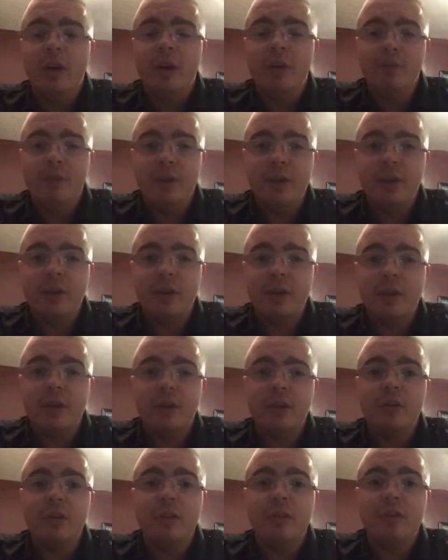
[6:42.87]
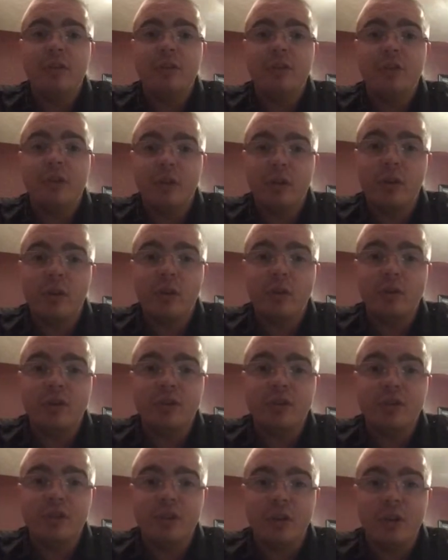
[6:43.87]
admit their
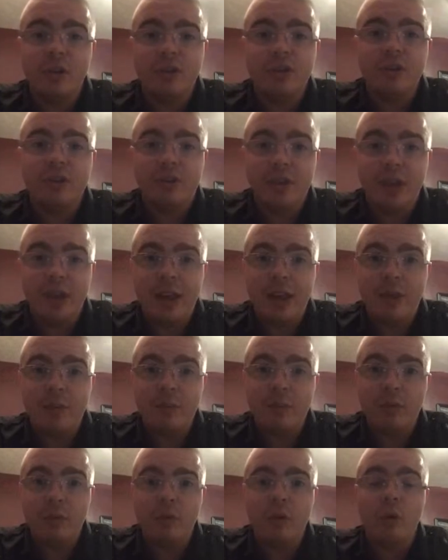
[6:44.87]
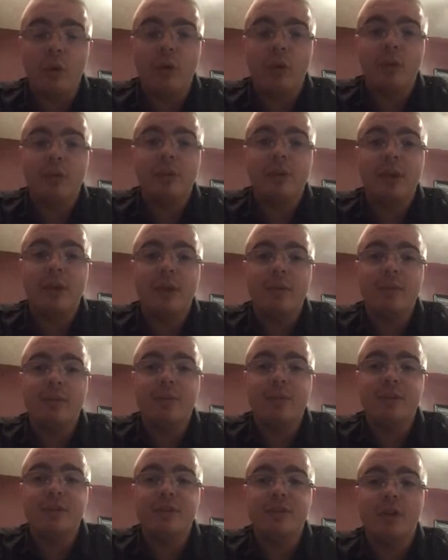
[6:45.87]
coach has lost the team, or the
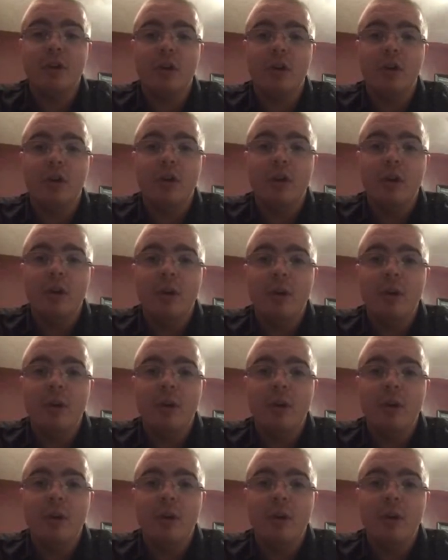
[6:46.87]
team is not